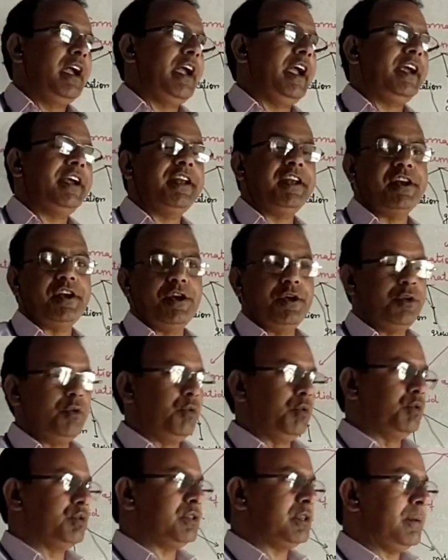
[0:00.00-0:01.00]
and
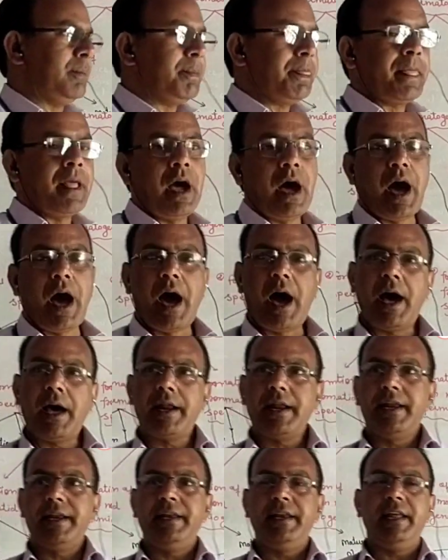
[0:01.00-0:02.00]
reduce
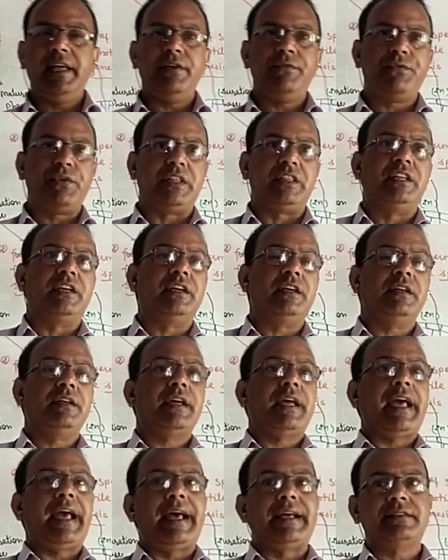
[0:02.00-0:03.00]
RNA with
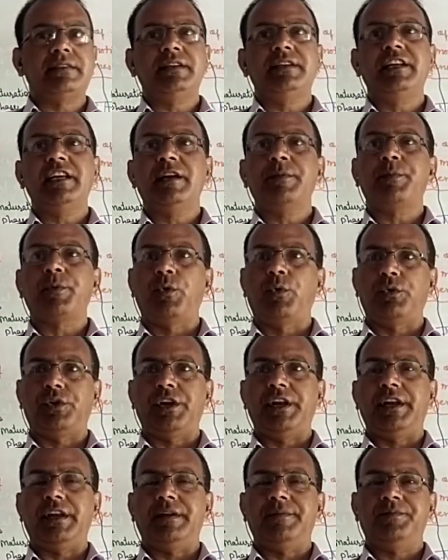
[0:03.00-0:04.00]
acidic
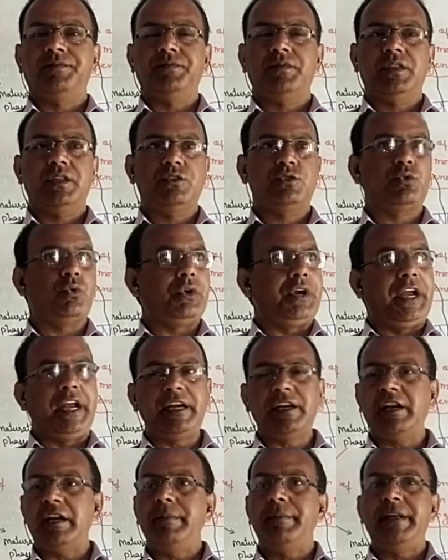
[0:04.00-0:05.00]
protein. So
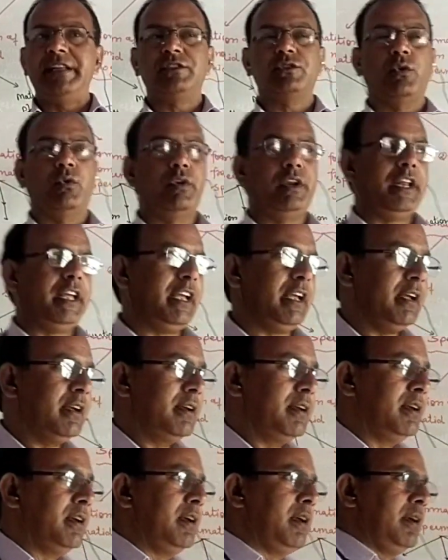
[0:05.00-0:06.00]
it remains
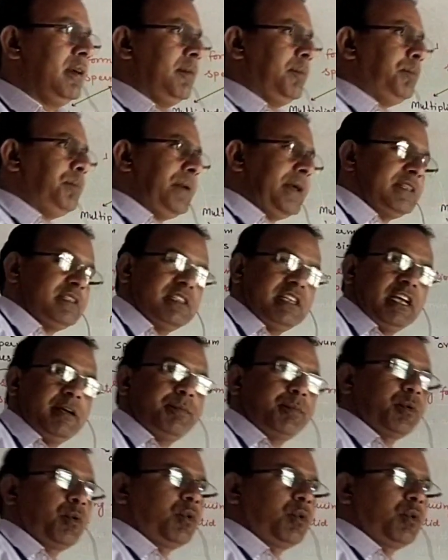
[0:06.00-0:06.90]
only basic